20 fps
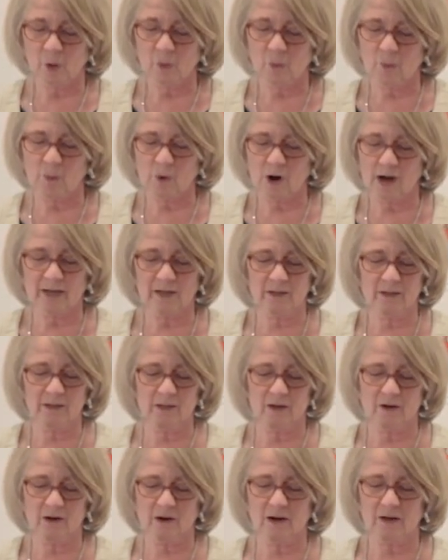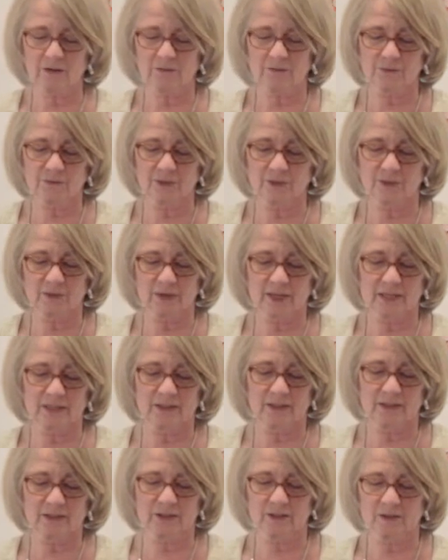Wild caught free
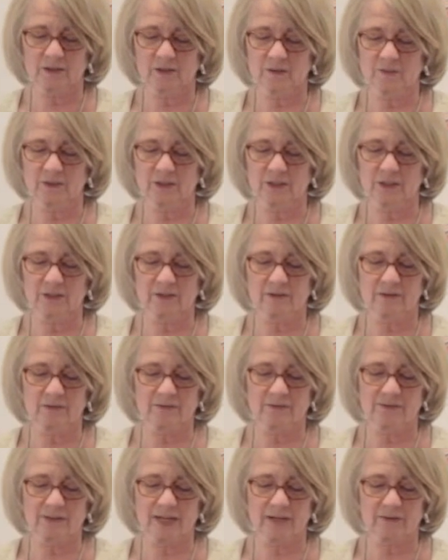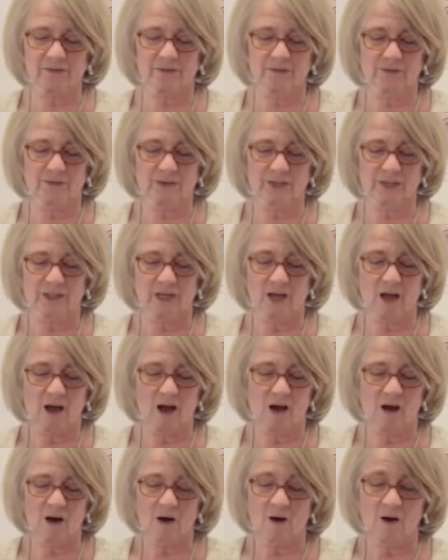range, original fat free,
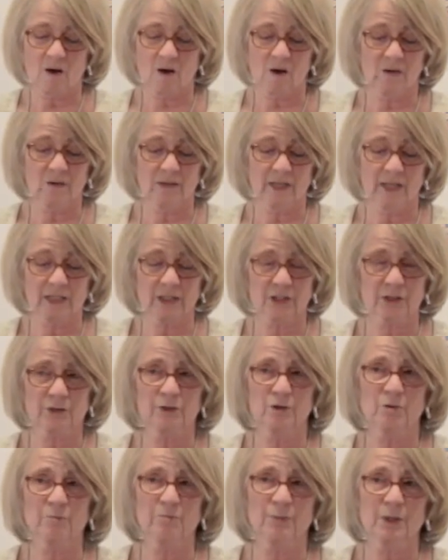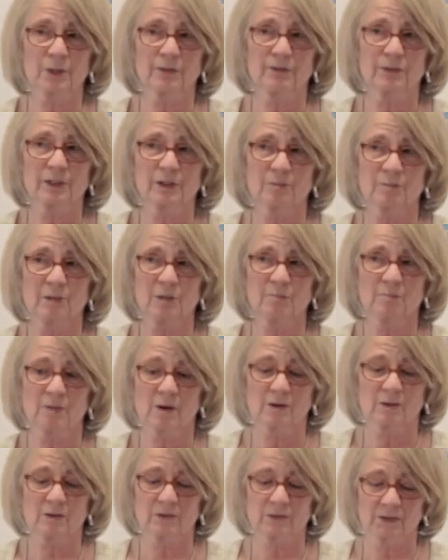all natural perfect
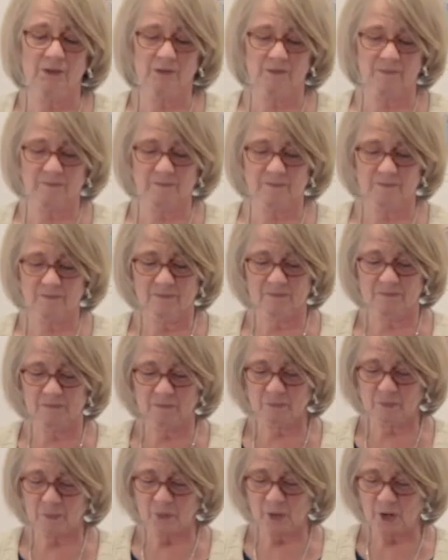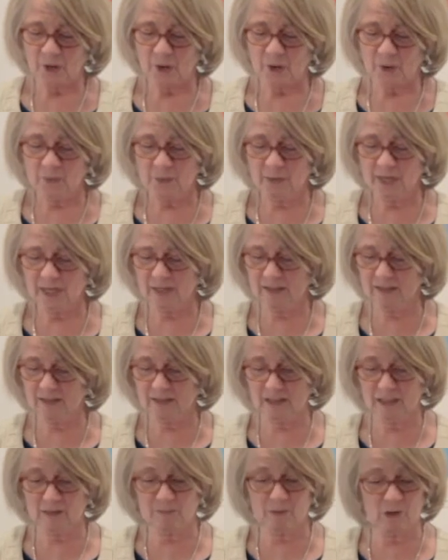meatballs. We
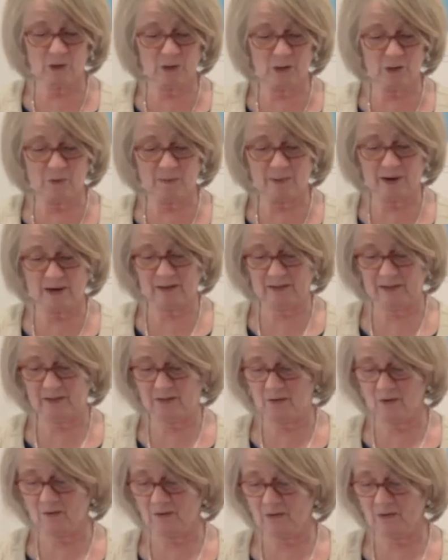had double coupons, all